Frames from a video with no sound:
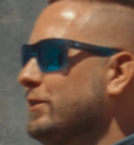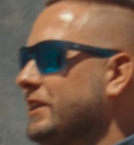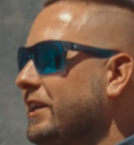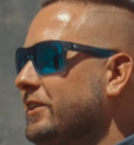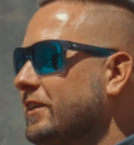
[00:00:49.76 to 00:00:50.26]

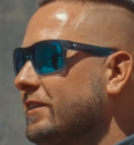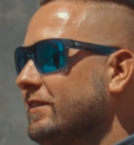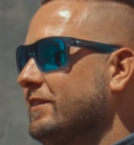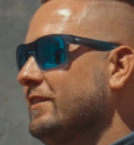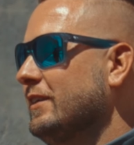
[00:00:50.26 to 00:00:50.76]
seniors,
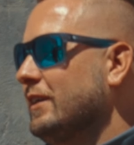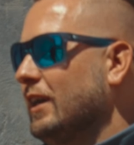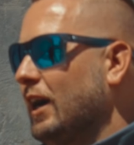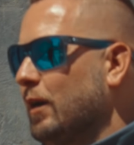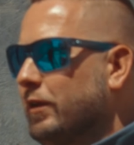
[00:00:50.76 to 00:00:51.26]

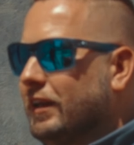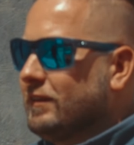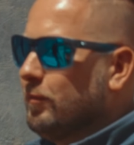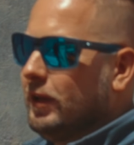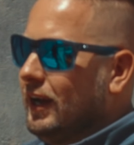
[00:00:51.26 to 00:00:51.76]
uh, but this is
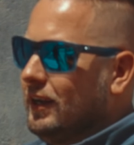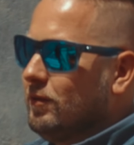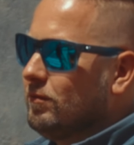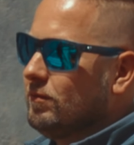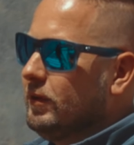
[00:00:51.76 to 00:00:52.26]
a plan
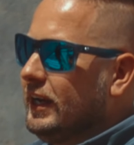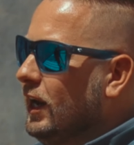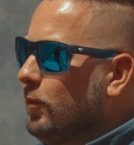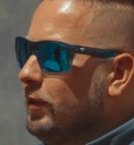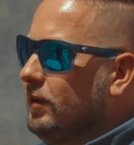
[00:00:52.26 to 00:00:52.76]
that we can
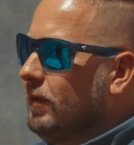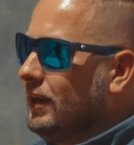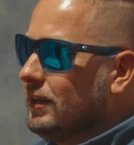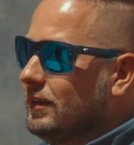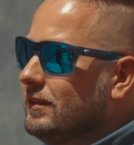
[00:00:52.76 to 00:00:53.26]
help anybody.